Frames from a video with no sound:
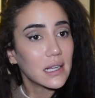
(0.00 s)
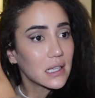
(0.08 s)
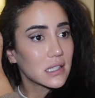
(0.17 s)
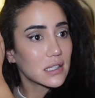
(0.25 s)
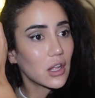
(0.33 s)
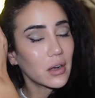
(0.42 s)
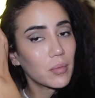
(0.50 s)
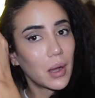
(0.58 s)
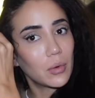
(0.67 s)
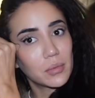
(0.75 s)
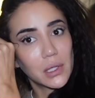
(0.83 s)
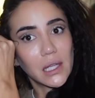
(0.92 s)
It's not
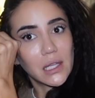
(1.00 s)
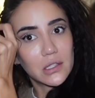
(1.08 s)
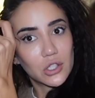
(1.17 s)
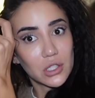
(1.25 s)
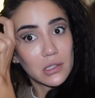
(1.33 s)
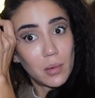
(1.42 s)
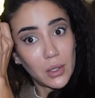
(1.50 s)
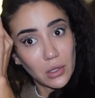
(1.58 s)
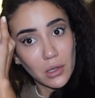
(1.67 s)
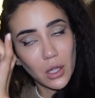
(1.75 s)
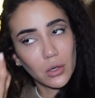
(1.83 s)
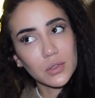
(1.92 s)
about me. It's just about the
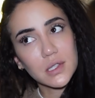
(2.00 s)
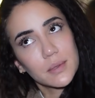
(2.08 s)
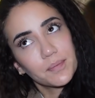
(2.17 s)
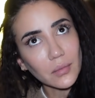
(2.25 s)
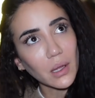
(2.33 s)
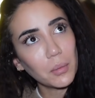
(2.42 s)
clothes.